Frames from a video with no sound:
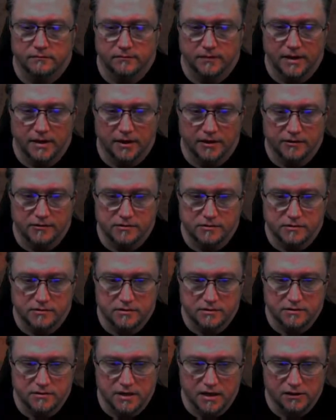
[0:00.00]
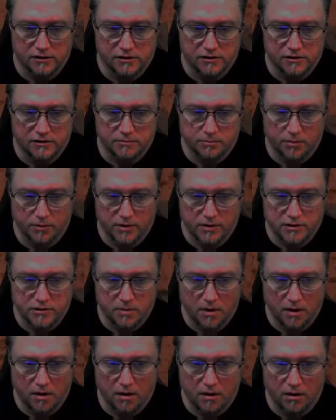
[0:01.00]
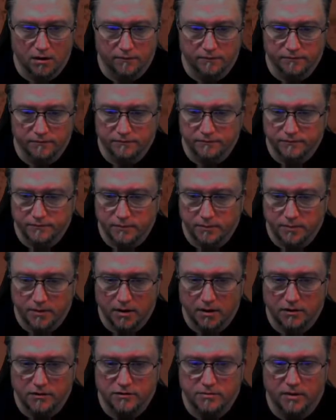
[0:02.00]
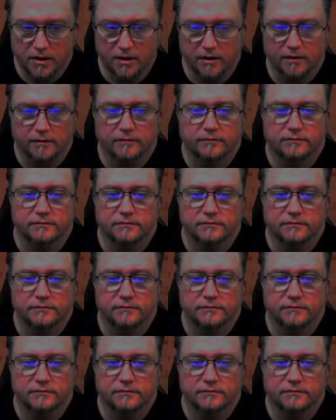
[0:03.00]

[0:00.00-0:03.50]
Yeah, it's actually pretty spot on. Be honest about it.